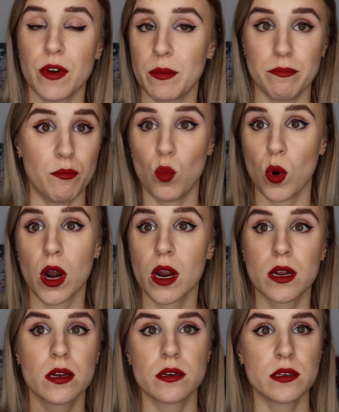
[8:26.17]
From
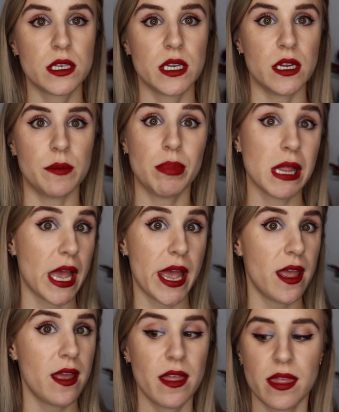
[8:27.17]
work to
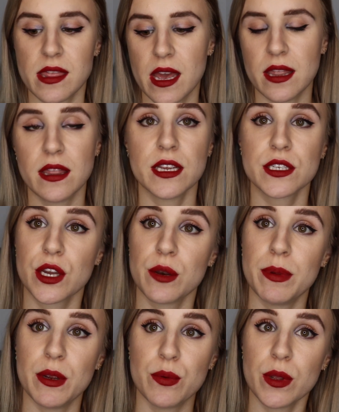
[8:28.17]
play, then this
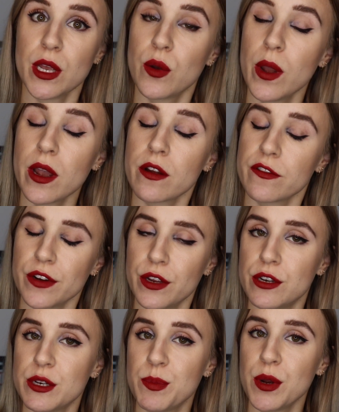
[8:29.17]
could be really quick for
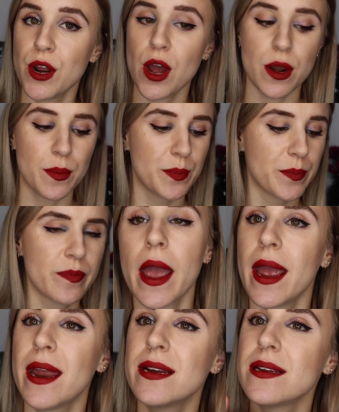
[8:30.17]
you to put on.
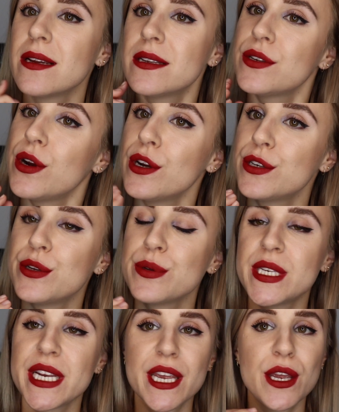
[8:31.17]
And it's not too
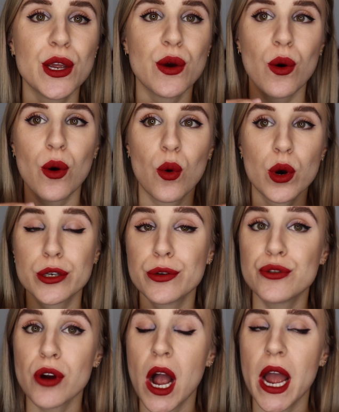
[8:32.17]
sticky or
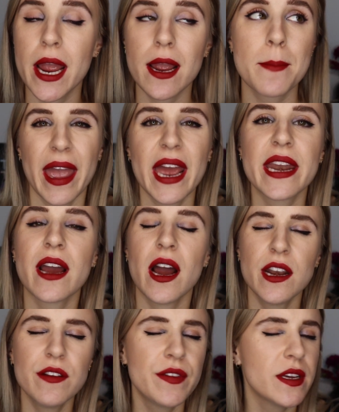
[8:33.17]
too drying. It
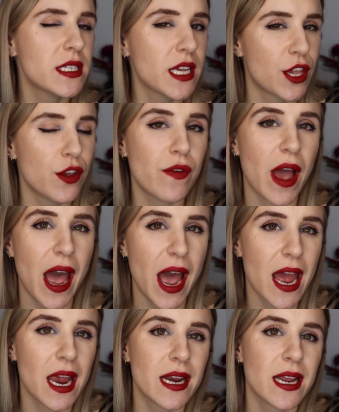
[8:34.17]
kind of feels like you've
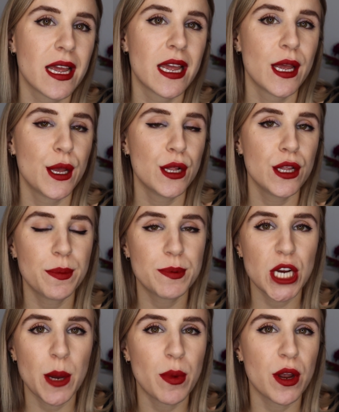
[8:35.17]
had lip
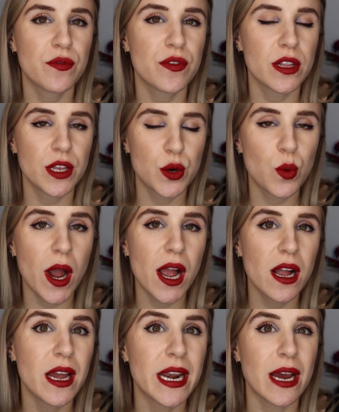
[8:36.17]
chap on for a little
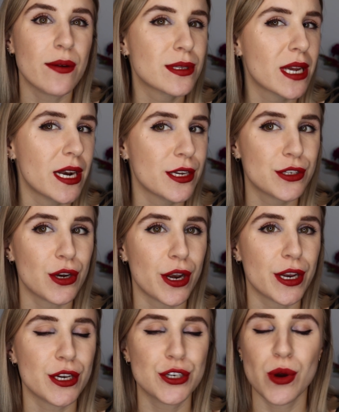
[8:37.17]
while, and now it's kind of
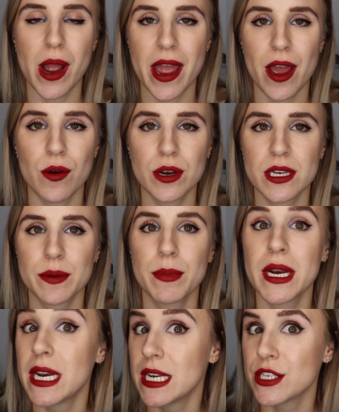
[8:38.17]
starting to dry out,
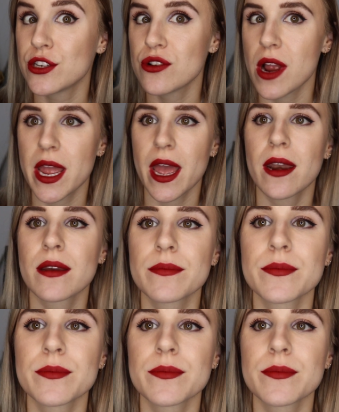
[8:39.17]
but it isn't dry yet.